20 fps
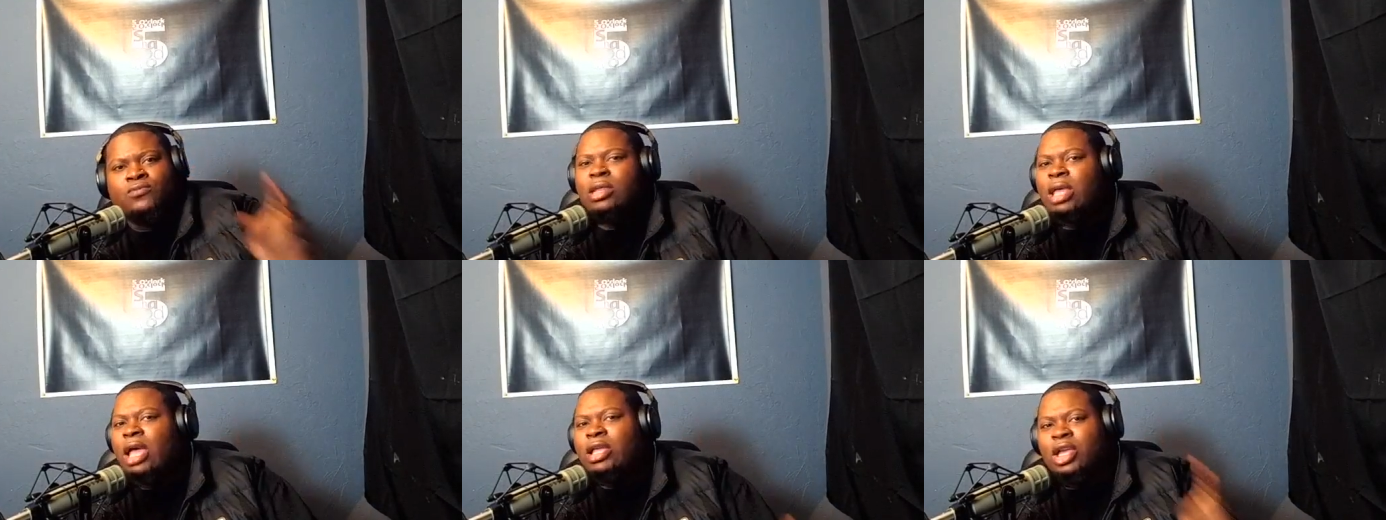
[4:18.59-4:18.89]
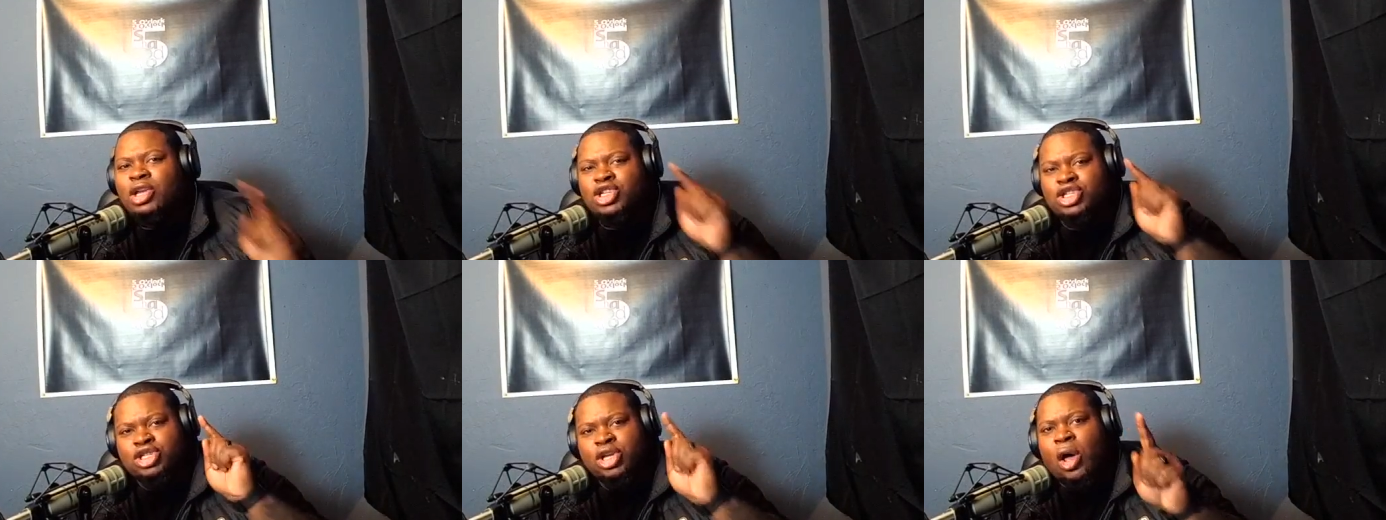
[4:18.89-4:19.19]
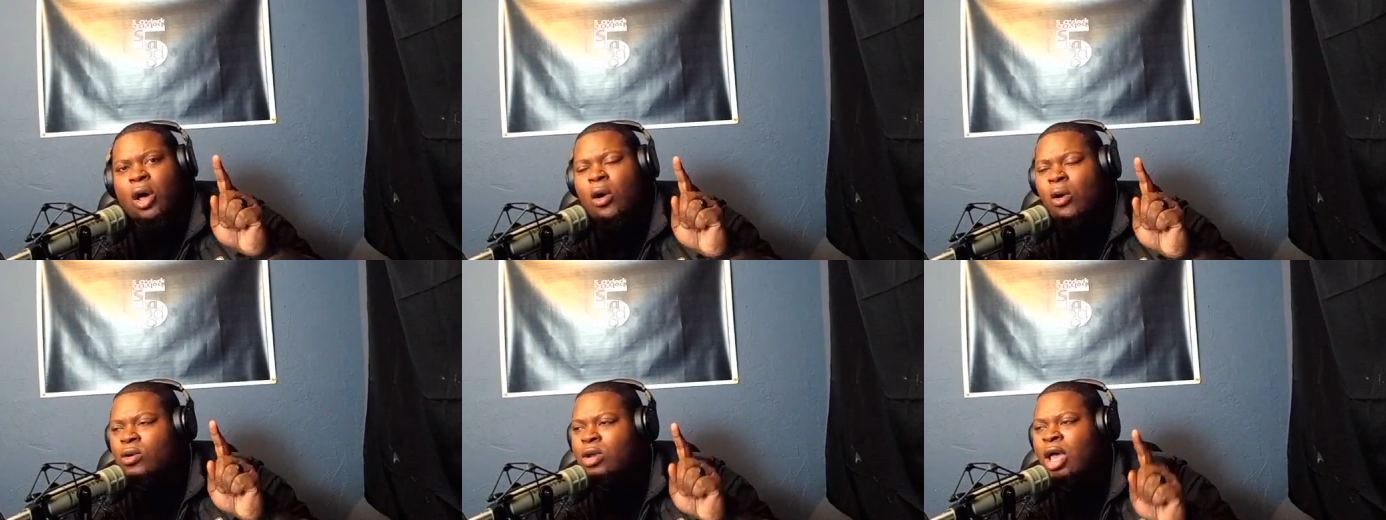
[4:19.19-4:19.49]
They just
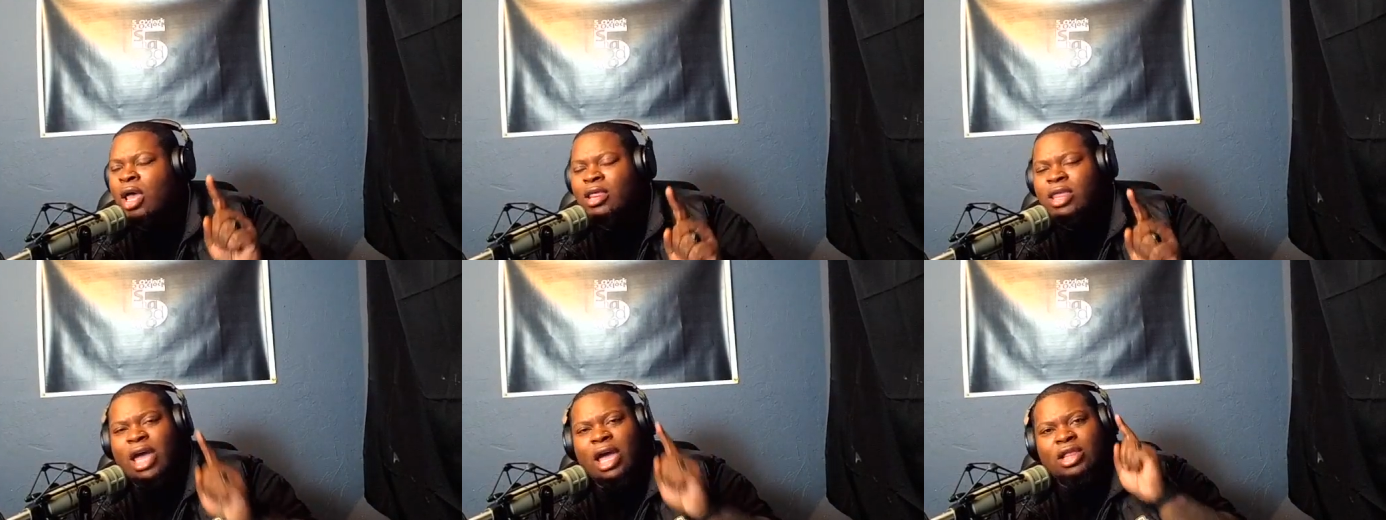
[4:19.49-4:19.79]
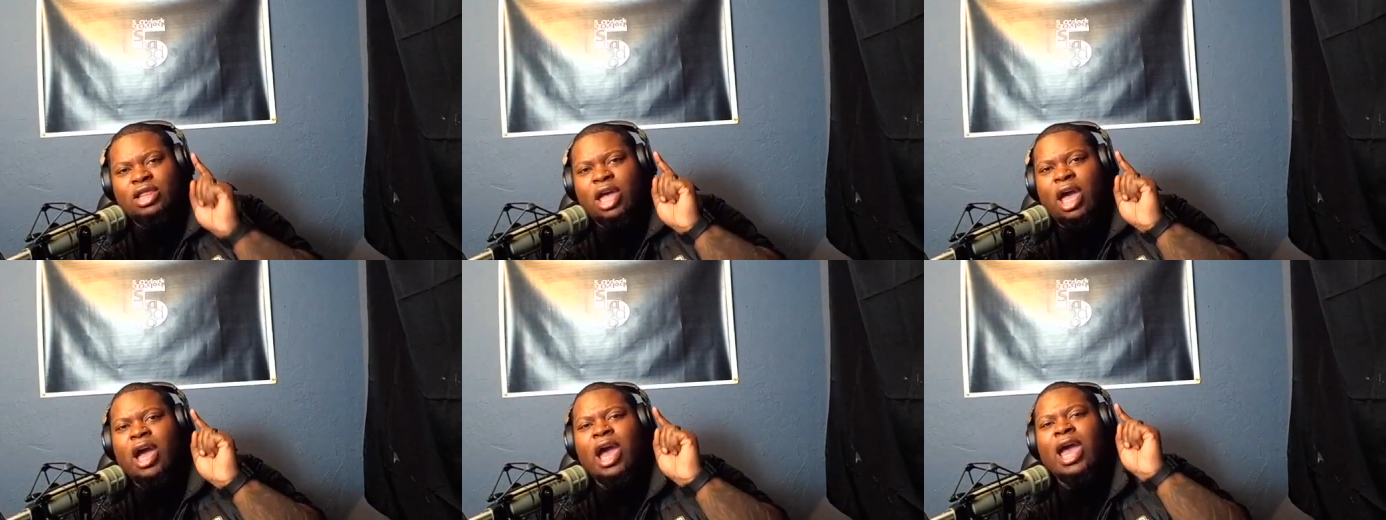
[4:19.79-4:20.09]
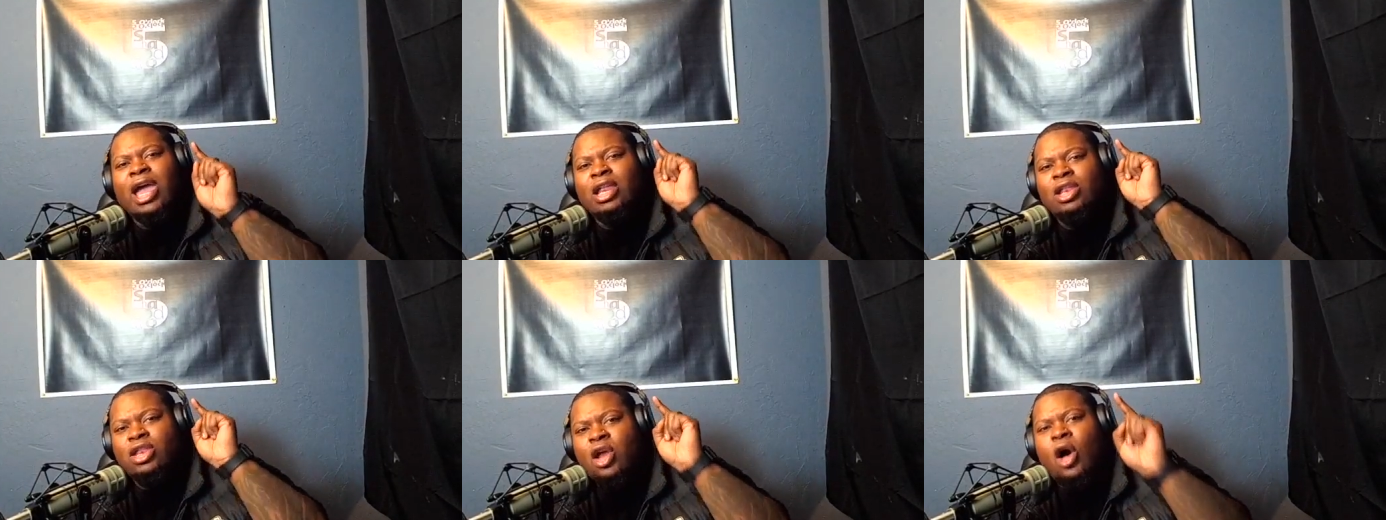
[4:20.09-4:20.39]
showed that there
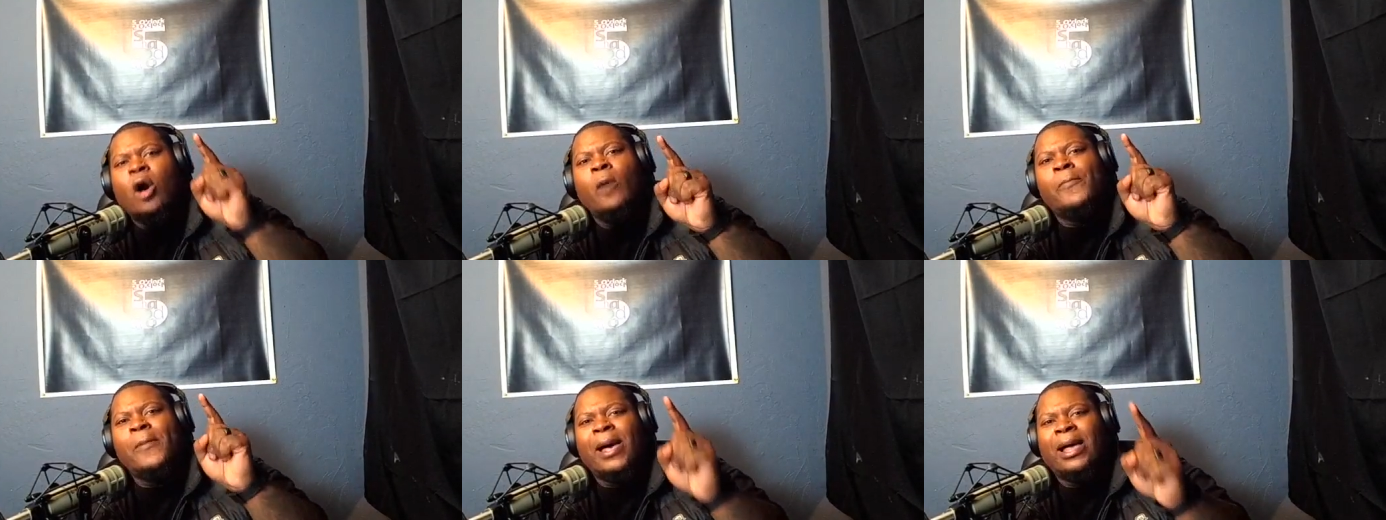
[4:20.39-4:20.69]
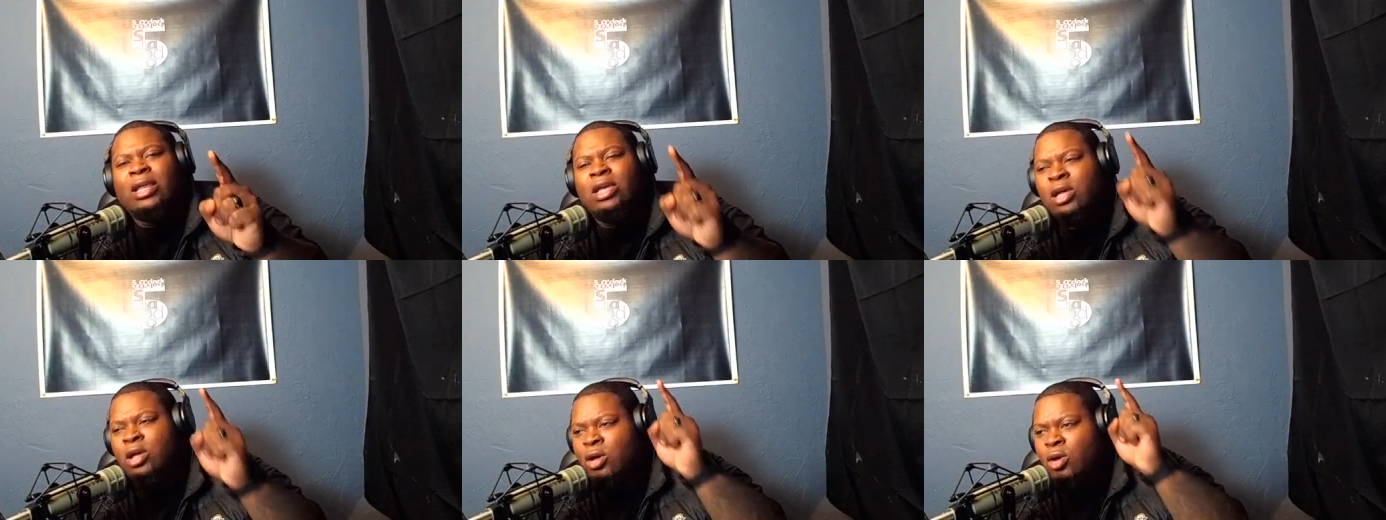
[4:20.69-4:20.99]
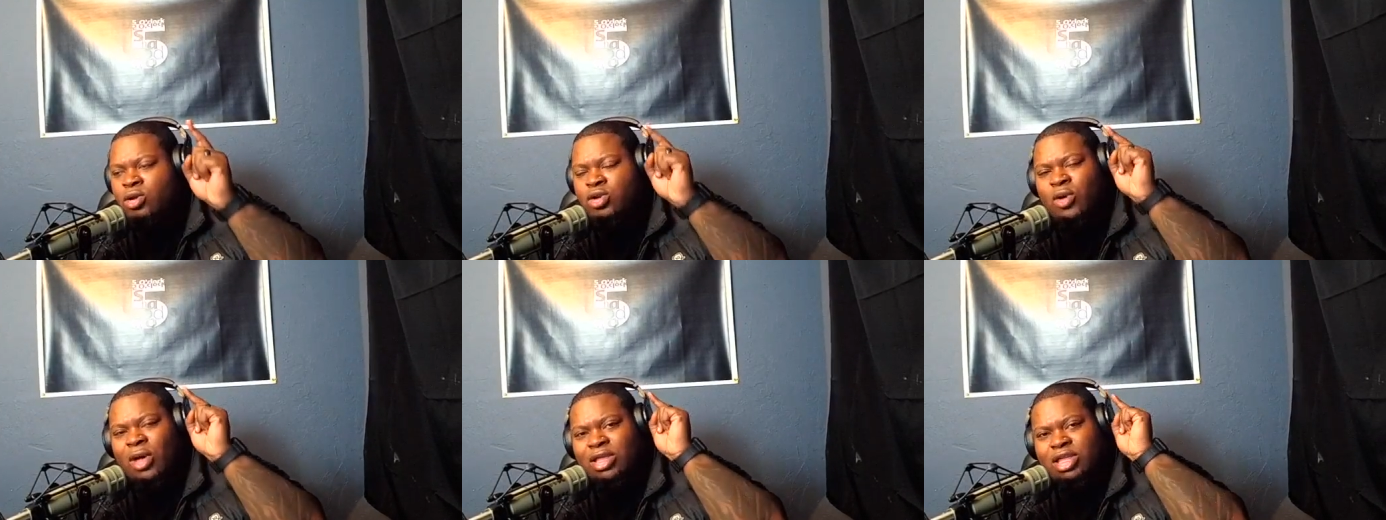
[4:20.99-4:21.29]
ain't nobody
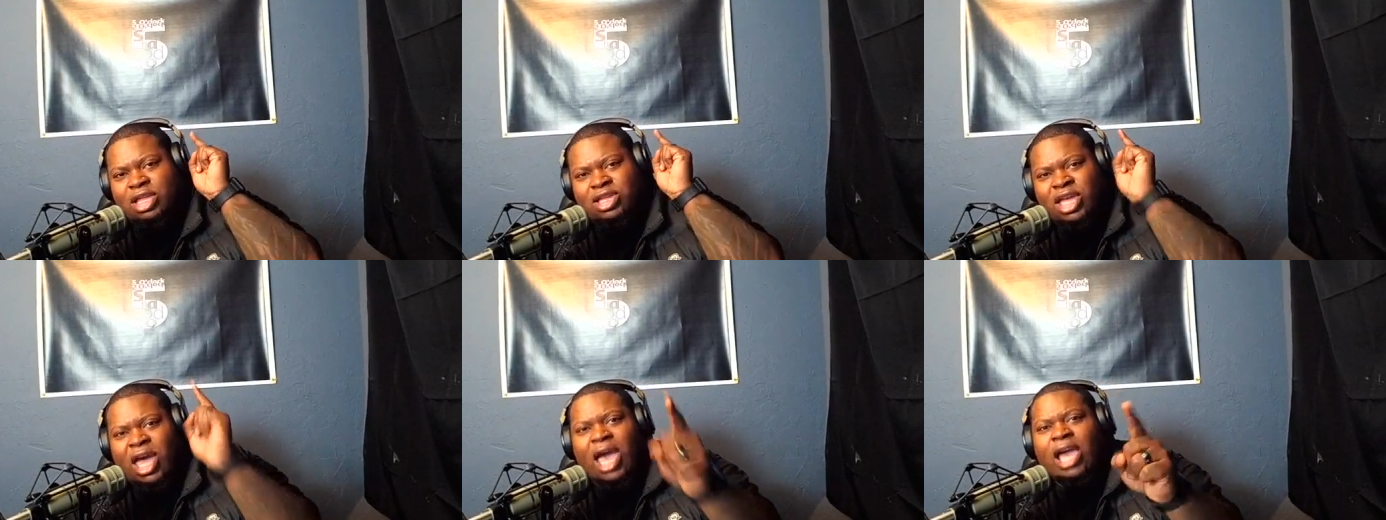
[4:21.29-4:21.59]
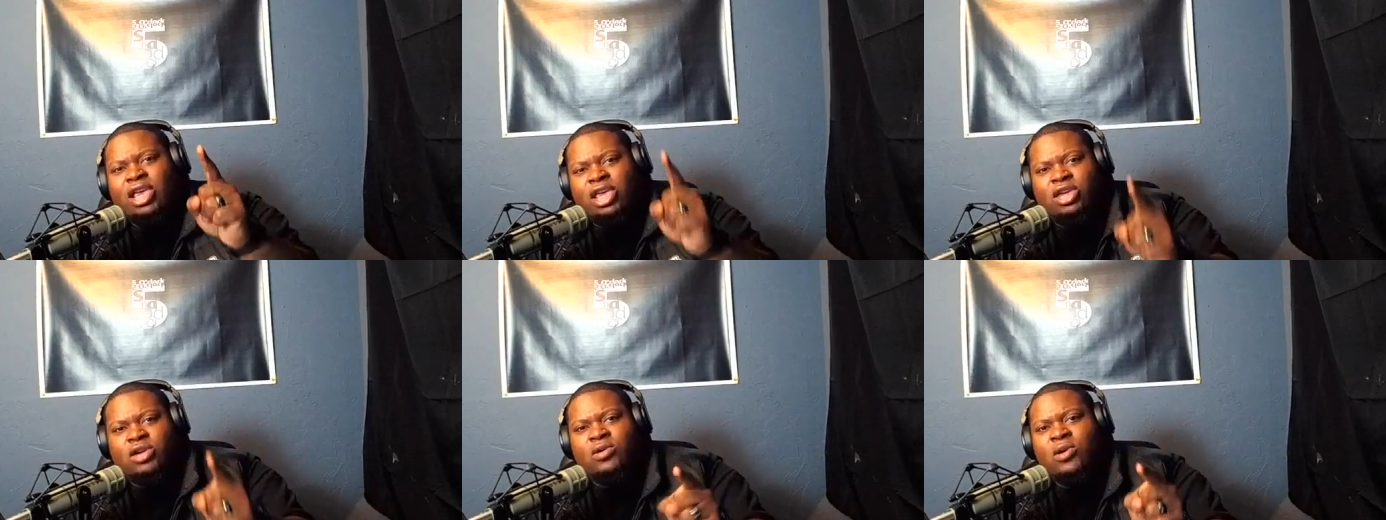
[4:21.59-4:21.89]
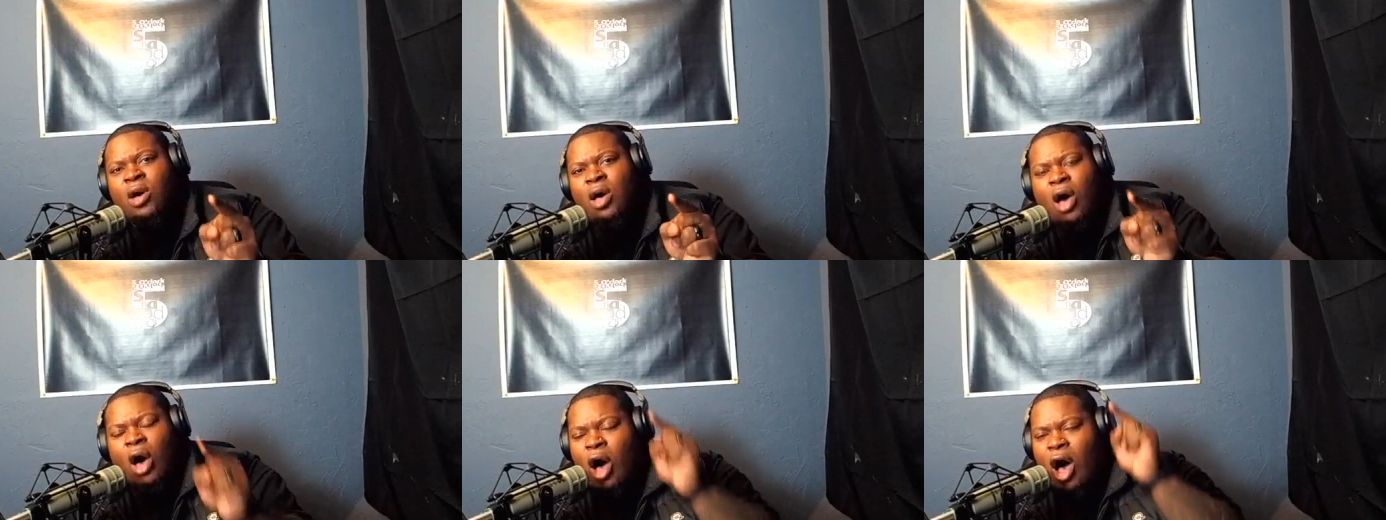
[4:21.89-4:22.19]
who's going to take you